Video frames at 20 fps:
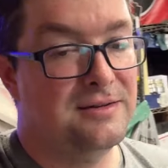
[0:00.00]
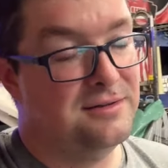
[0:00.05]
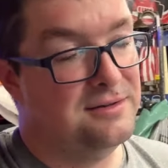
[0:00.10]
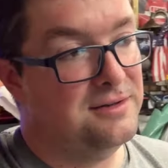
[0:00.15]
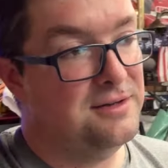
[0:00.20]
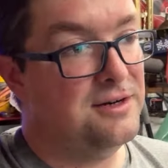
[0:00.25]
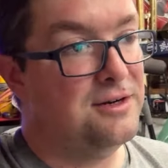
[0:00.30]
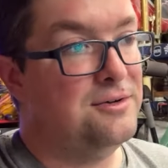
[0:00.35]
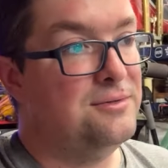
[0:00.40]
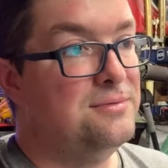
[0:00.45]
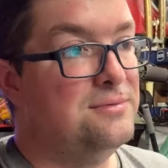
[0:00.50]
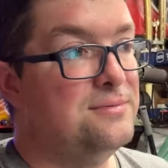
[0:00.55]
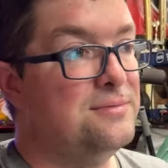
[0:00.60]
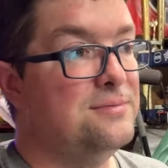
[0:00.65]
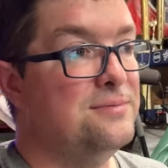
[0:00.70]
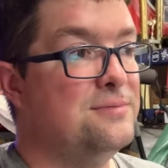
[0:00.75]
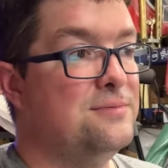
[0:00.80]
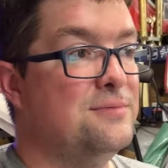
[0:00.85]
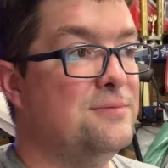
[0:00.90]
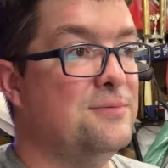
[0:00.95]
you know,
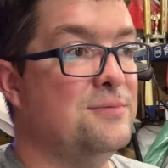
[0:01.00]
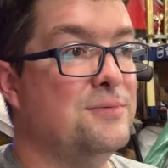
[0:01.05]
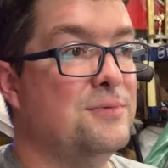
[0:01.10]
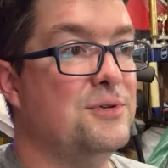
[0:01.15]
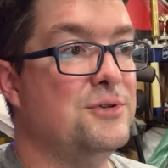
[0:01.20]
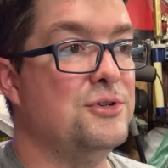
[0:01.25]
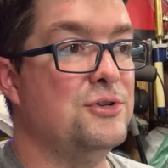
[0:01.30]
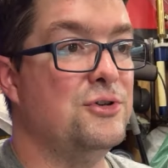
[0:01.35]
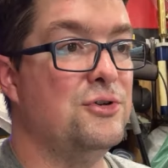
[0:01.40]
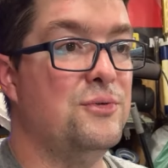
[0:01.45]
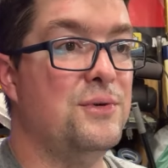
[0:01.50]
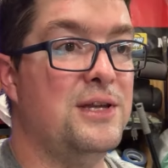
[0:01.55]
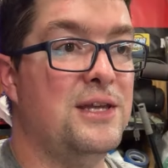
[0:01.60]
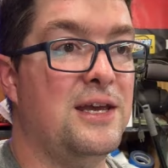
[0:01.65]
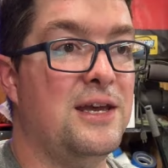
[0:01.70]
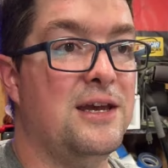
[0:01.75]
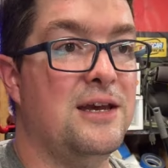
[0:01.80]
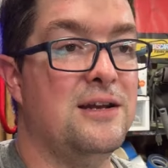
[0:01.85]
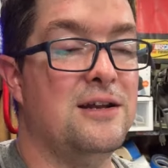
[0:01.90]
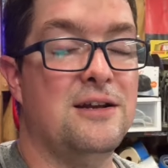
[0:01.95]
we'll do what we
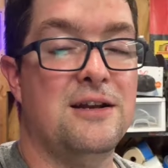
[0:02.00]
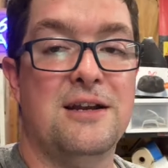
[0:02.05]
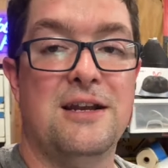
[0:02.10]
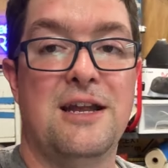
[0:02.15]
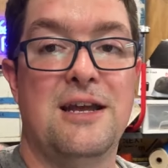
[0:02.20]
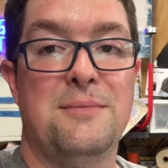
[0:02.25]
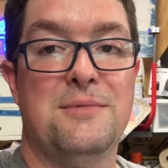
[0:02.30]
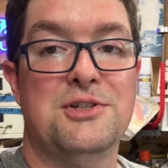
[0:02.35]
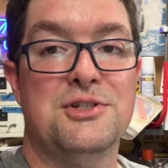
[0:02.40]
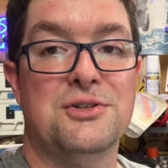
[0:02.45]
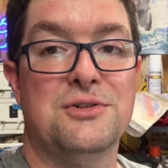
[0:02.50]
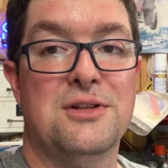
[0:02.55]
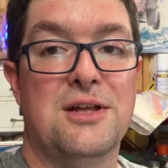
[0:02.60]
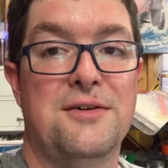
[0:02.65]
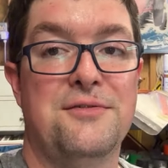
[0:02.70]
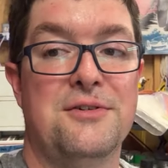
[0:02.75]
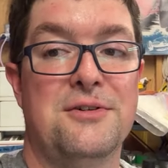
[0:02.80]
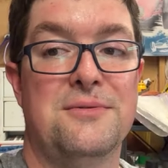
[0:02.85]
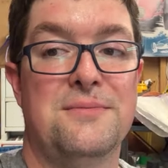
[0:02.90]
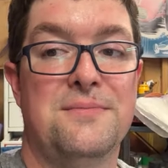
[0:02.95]
can on an amateur
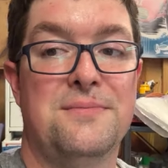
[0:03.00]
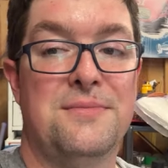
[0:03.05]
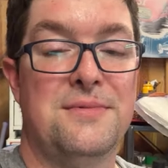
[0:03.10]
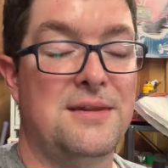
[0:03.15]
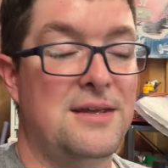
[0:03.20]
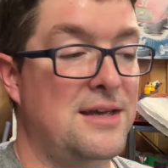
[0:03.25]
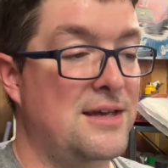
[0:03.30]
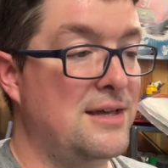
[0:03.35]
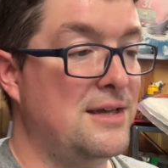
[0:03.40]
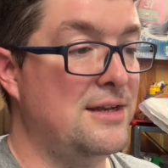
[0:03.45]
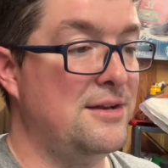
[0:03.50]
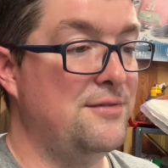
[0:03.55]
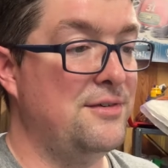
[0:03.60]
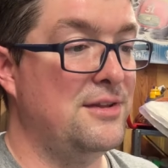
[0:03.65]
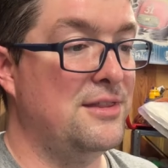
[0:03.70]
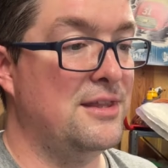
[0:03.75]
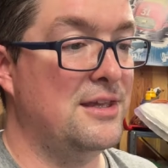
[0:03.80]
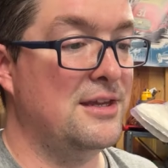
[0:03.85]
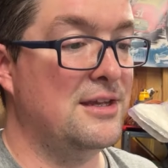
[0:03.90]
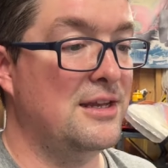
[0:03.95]
level. And if you
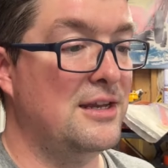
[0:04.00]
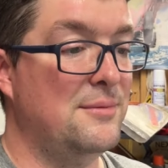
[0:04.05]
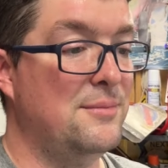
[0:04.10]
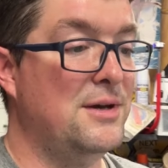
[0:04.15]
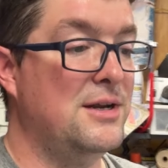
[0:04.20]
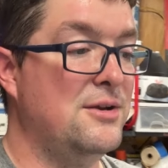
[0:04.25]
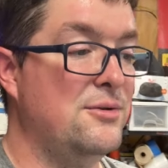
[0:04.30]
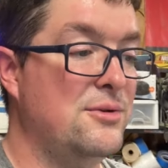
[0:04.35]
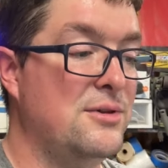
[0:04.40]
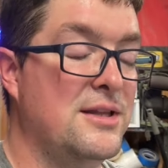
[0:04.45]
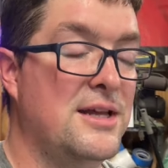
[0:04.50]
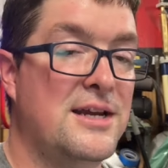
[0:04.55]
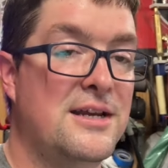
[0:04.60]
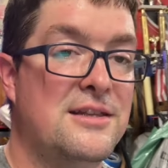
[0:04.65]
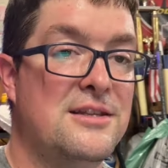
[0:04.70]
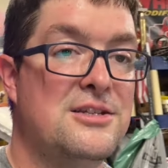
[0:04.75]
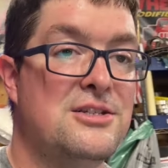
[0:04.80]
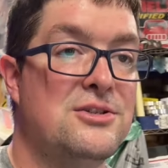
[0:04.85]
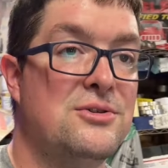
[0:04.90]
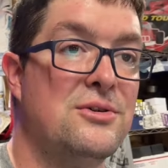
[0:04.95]
think anybody would
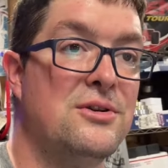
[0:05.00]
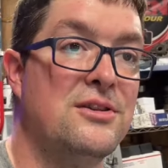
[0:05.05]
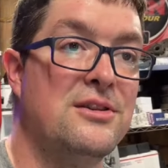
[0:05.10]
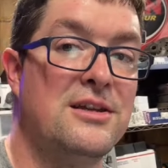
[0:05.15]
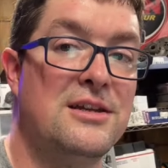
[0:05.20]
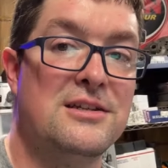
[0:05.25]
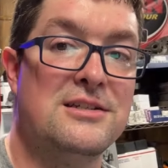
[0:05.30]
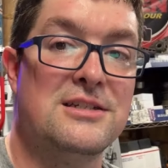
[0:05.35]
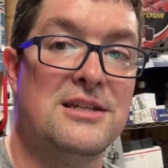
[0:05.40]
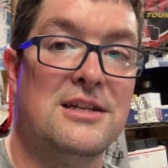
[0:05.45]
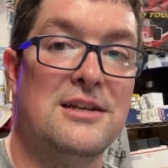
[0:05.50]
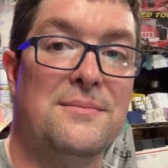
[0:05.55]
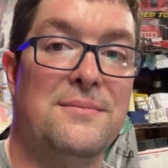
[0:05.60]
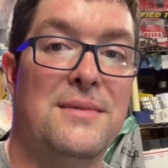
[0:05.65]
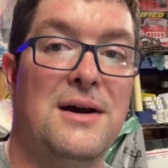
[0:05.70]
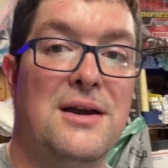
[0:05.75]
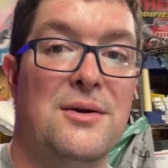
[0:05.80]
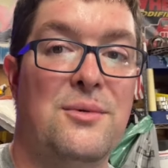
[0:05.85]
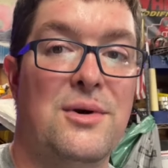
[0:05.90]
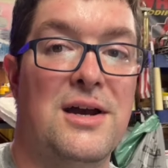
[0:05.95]
like this sort of thing, send them
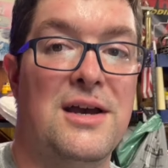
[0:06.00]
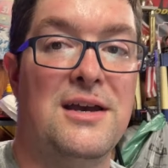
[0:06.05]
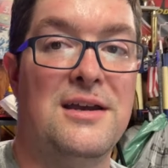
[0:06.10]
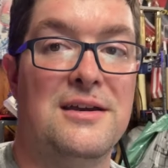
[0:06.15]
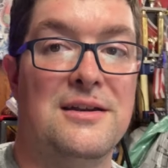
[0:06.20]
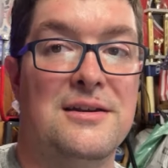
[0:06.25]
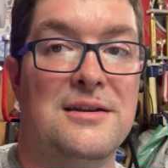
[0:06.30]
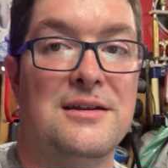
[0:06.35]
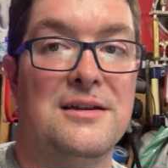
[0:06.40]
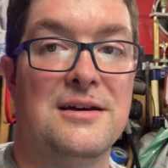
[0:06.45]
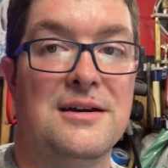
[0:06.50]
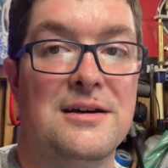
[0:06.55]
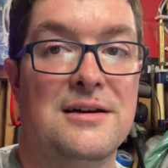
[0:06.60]
my way. And,